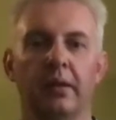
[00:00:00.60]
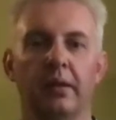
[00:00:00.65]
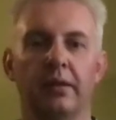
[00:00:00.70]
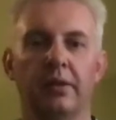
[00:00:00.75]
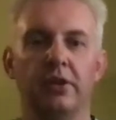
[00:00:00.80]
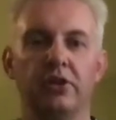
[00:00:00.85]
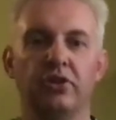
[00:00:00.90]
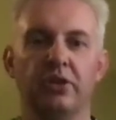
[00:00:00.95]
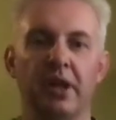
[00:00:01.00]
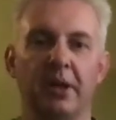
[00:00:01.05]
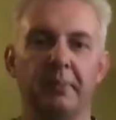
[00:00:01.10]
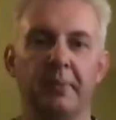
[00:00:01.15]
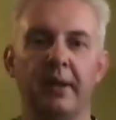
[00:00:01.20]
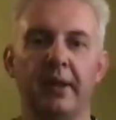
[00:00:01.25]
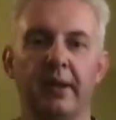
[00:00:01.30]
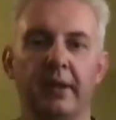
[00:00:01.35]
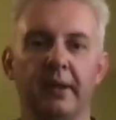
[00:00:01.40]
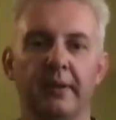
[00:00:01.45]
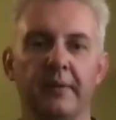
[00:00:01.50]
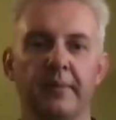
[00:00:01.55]
This chap
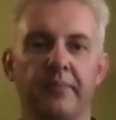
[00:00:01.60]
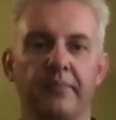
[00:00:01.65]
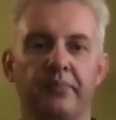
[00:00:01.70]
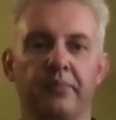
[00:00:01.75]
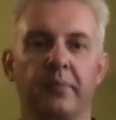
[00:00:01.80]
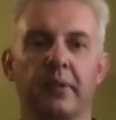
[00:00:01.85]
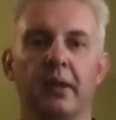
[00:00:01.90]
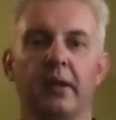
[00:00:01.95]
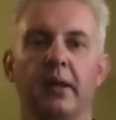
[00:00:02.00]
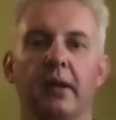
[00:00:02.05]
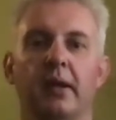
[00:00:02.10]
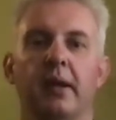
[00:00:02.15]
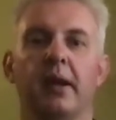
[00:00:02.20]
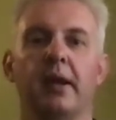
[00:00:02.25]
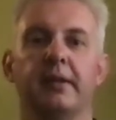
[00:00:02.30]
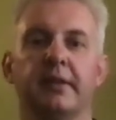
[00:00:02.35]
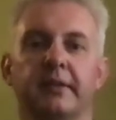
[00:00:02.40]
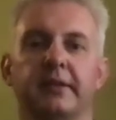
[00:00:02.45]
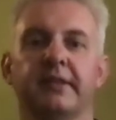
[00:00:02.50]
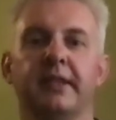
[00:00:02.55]
here
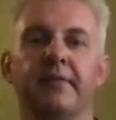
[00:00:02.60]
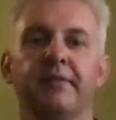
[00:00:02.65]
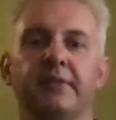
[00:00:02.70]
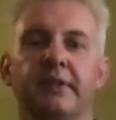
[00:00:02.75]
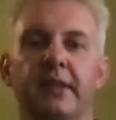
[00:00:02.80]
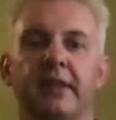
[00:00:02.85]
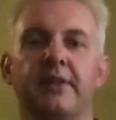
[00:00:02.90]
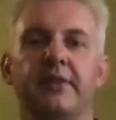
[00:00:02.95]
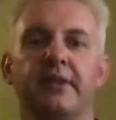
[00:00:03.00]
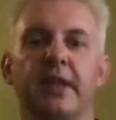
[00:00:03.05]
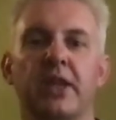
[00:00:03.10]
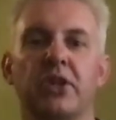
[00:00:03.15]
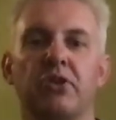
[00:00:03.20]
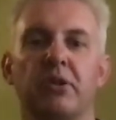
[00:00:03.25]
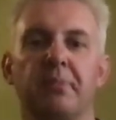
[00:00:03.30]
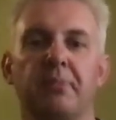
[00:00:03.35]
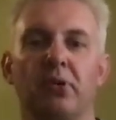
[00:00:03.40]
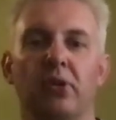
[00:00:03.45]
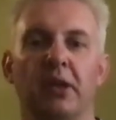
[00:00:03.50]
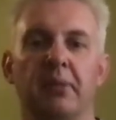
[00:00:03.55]
is a 17th century
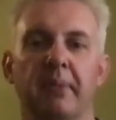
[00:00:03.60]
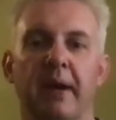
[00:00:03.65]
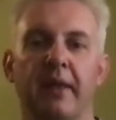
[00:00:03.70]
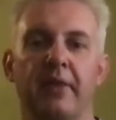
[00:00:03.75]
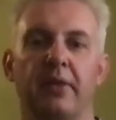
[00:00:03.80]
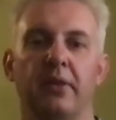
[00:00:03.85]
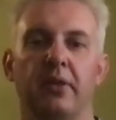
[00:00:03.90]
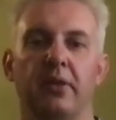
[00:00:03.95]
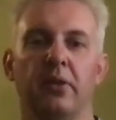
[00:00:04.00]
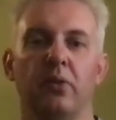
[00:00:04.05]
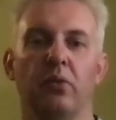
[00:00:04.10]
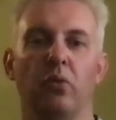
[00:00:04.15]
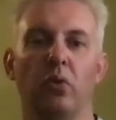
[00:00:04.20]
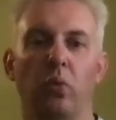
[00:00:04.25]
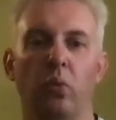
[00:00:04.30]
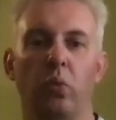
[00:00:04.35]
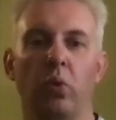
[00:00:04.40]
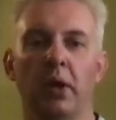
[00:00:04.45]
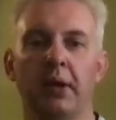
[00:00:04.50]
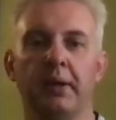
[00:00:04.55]
polymath with
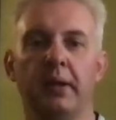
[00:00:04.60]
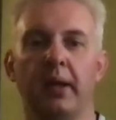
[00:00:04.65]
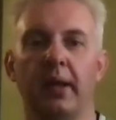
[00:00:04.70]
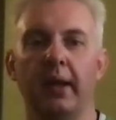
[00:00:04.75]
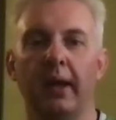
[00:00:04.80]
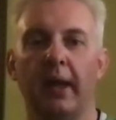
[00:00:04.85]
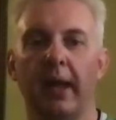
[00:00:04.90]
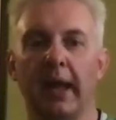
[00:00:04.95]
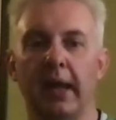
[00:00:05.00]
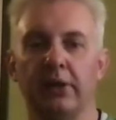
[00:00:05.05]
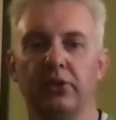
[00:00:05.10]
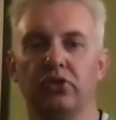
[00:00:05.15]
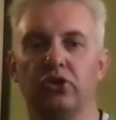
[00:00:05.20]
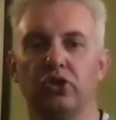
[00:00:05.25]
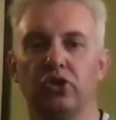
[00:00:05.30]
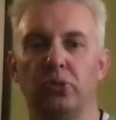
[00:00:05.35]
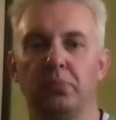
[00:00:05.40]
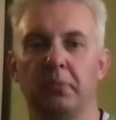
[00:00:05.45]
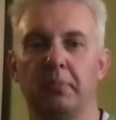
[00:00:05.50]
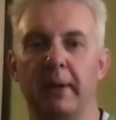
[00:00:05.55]
one extra
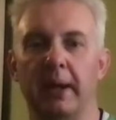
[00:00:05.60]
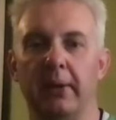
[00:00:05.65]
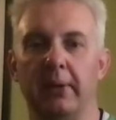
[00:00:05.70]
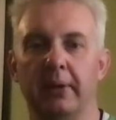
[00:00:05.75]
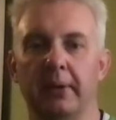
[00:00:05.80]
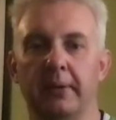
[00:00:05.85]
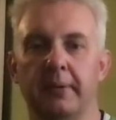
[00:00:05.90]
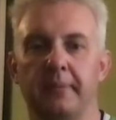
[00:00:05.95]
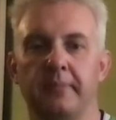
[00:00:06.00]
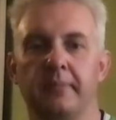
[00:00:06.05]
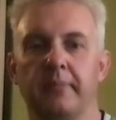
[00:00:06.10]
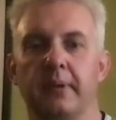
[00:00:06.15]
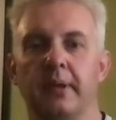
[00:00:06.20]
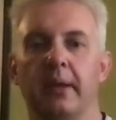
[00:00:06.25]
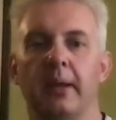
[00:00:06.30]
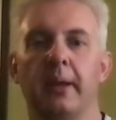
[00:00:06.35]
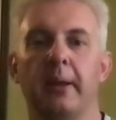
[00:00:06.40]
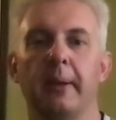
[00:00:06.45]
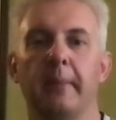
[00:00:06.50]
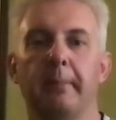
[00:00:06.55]
superpower.
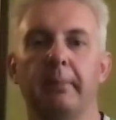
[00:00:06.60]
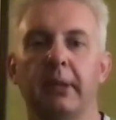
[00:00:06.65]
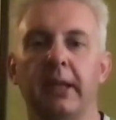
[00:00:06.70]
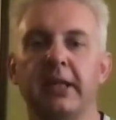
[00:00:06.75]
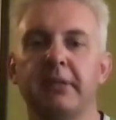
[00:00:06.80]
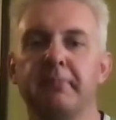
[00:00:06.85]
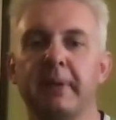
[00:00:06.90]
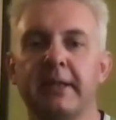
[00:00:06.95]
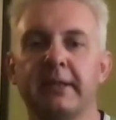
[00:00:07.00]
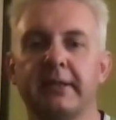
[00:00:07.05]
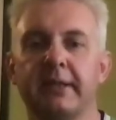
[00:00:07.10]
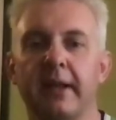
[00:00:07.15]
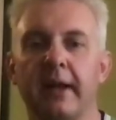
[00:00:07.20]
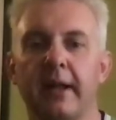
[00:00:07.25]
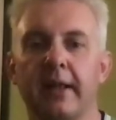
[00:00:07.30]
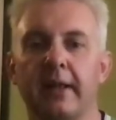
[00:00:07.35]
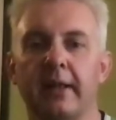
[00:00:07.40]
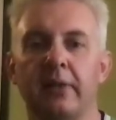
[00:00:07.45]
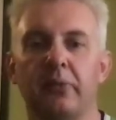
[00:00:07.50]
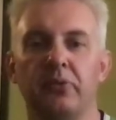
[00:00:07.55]
Blaise
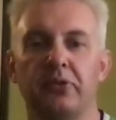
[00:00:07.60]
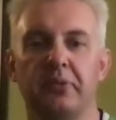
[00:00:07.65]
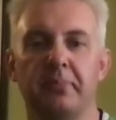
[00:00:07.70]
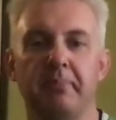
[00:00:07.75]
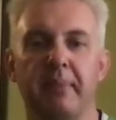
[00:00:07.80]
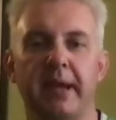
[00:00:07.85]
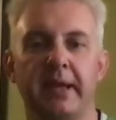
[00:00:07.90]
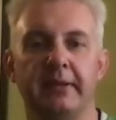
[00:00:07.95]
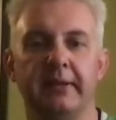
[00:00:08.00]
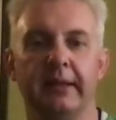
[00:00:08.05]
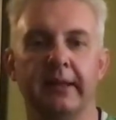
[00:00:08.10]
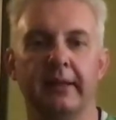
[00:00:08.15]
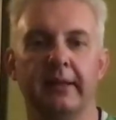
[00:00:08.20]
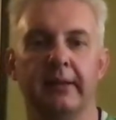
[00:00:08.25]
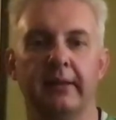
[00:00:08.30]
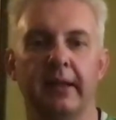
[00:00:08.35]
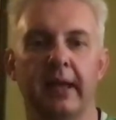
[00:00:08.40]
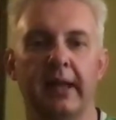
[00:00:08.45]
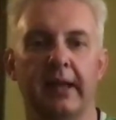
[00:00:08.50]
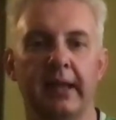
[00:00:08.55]
Pascal was amazing
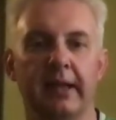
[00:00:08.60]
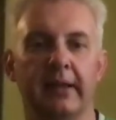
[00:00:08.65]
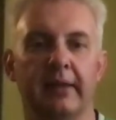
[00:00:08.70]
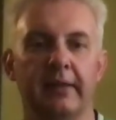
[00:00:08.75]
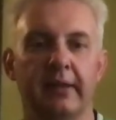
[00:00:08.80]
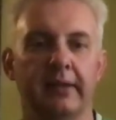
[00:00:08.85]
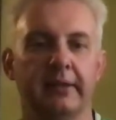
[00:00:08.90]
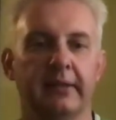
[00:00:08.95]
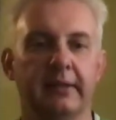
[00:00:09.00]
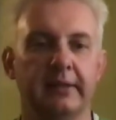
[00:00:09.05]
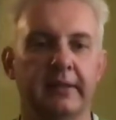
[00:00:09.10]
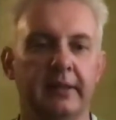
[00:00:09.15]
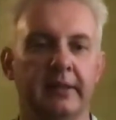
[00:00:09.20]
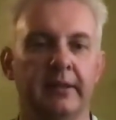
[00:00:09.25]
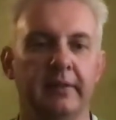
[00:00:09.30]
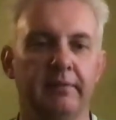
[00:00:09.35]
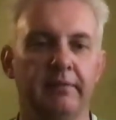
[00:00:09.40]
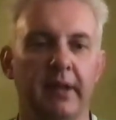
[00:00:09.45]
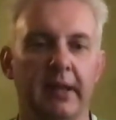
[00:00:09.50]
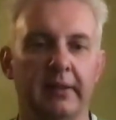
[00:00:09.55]
at getting things he didn't
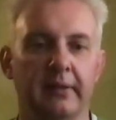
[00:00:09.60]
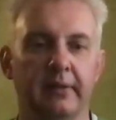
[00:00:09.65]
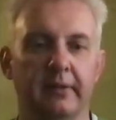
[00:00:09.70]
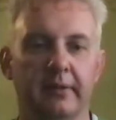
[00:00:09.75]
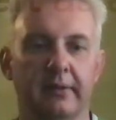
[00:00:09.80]
invent